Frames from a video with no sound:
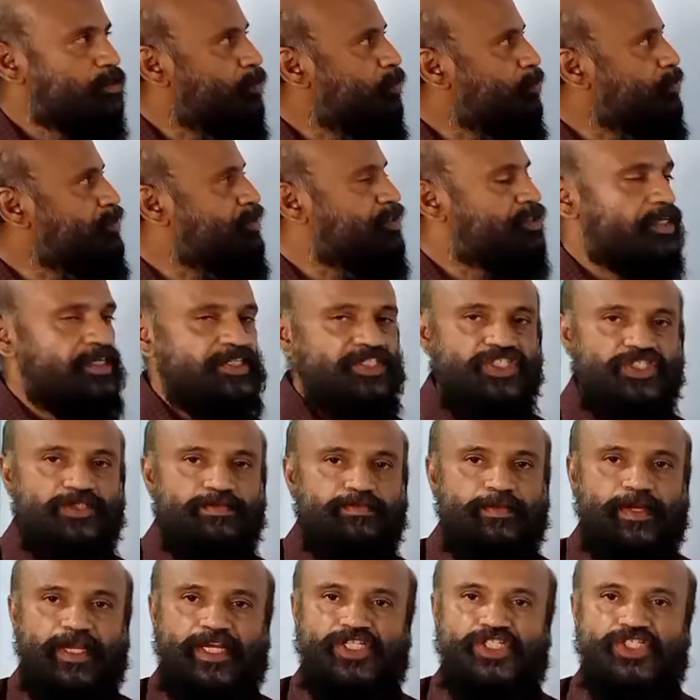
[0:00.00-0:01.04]
questions
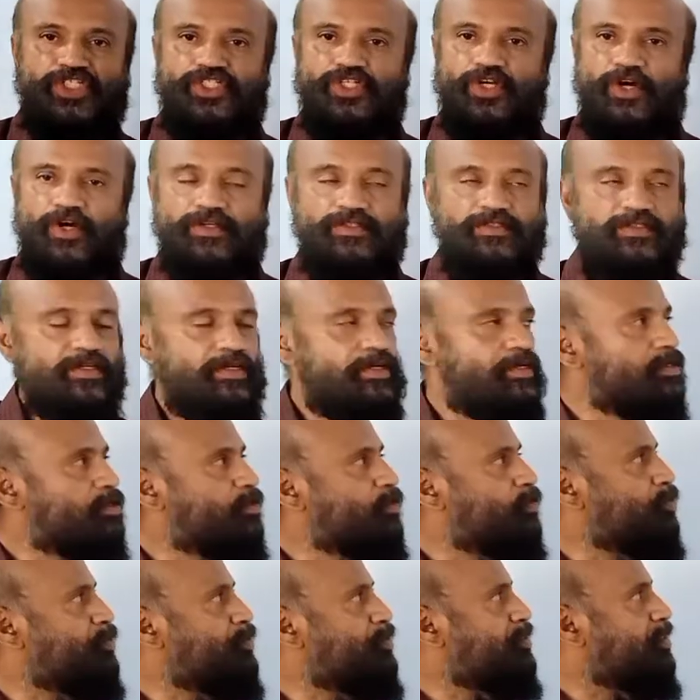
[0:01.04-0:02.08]
based on
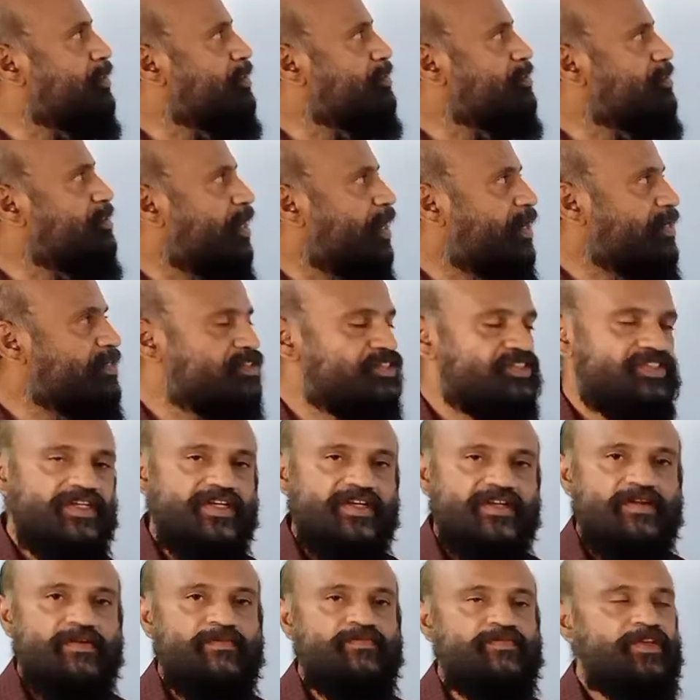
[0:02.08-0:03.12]
question tags
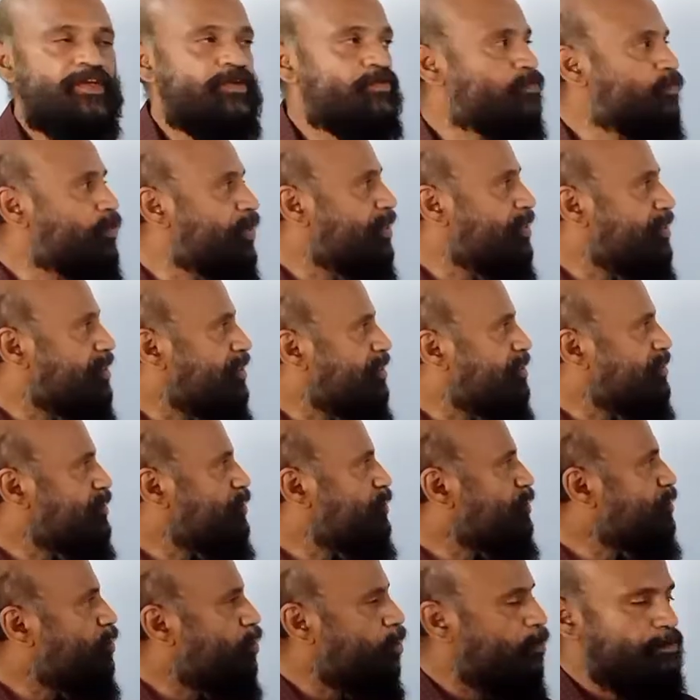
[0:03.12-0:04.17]
in
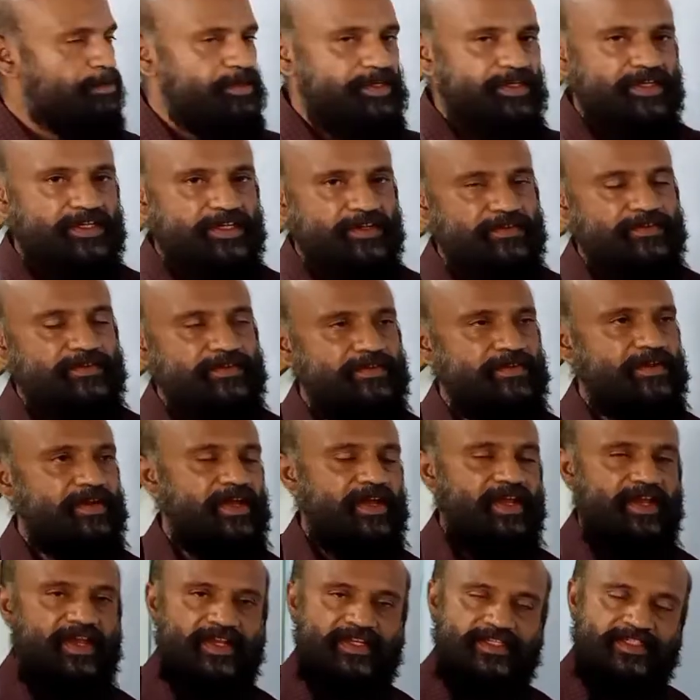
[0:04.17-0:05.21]
various competitive
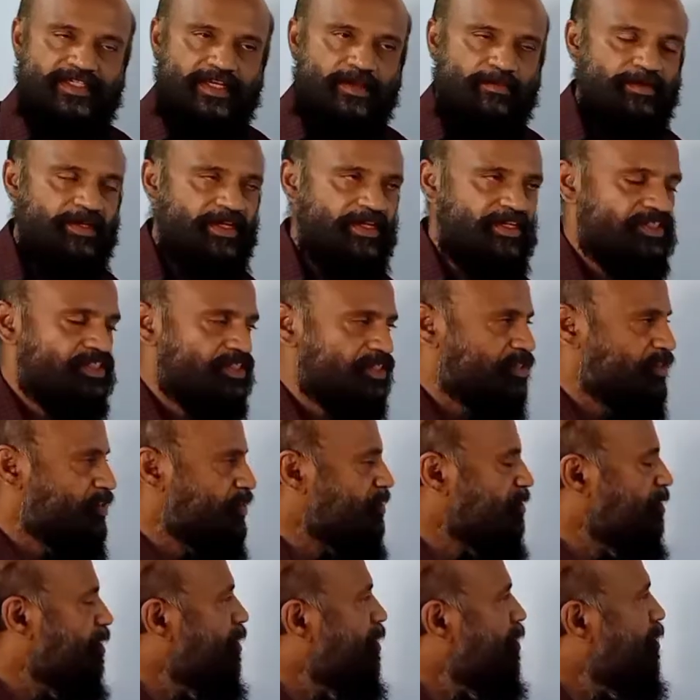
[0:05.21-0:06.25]

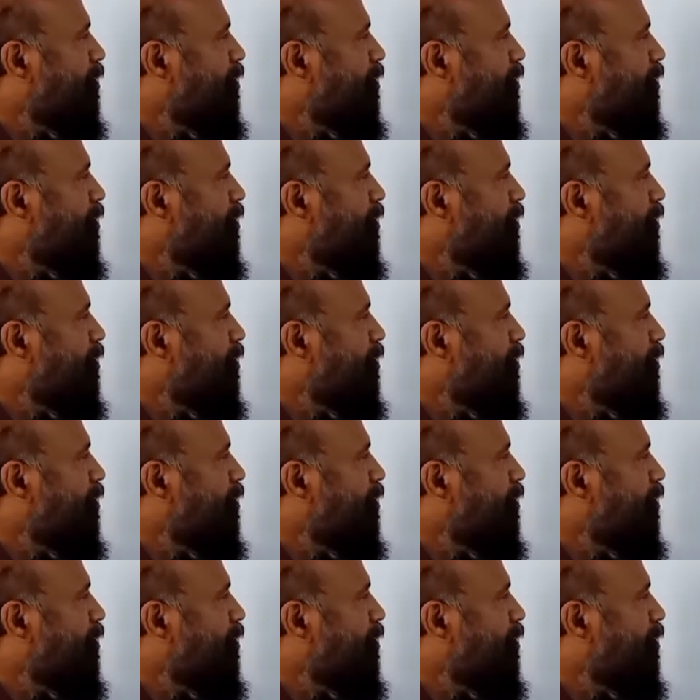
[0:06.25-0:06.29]
examinations.